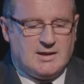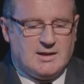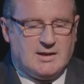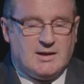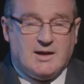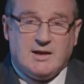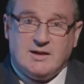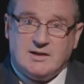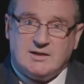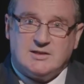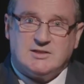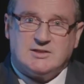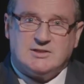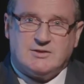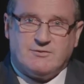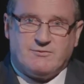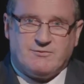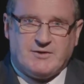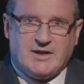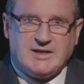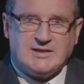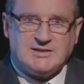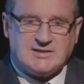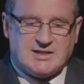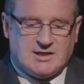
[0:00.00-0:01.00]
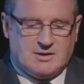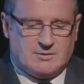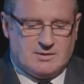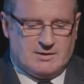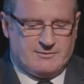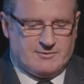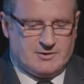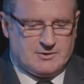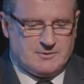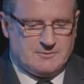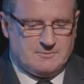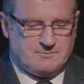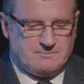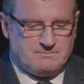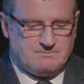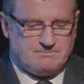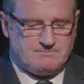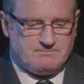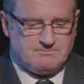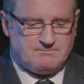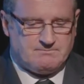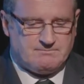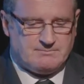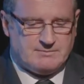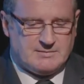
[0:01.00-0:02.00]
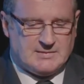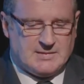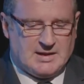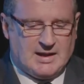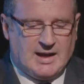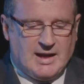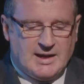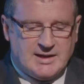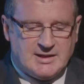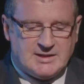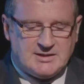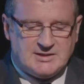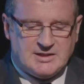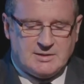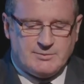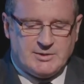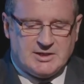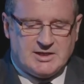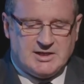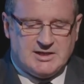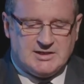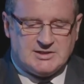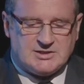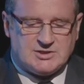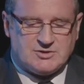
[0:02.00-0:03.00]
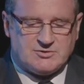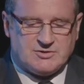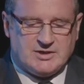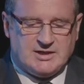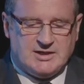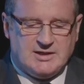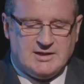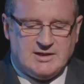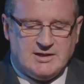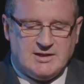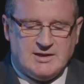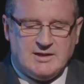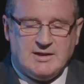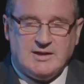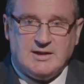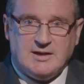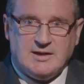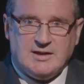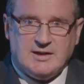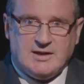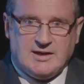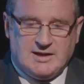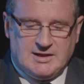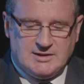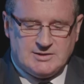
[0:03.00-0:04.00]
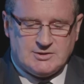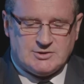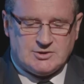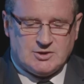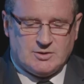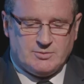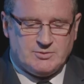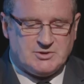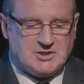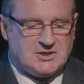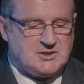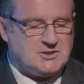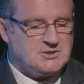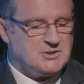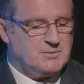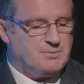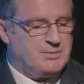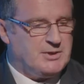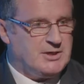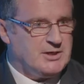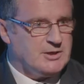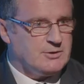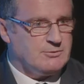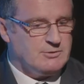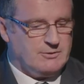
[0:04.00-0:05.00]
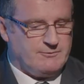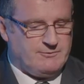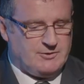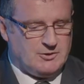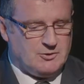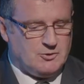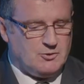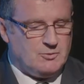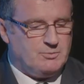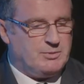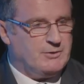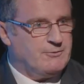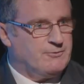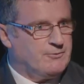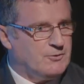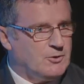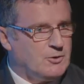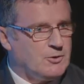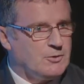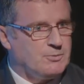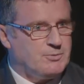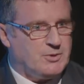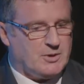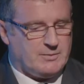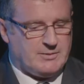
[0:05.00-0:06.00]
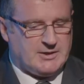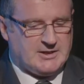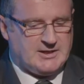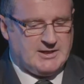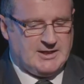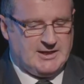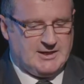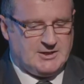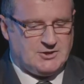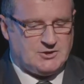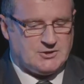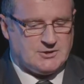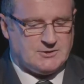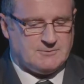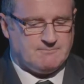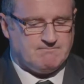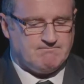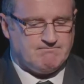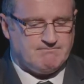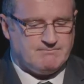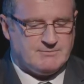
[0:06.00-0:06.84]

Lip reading: In its defence, however, academic history is subject to peer review before publication,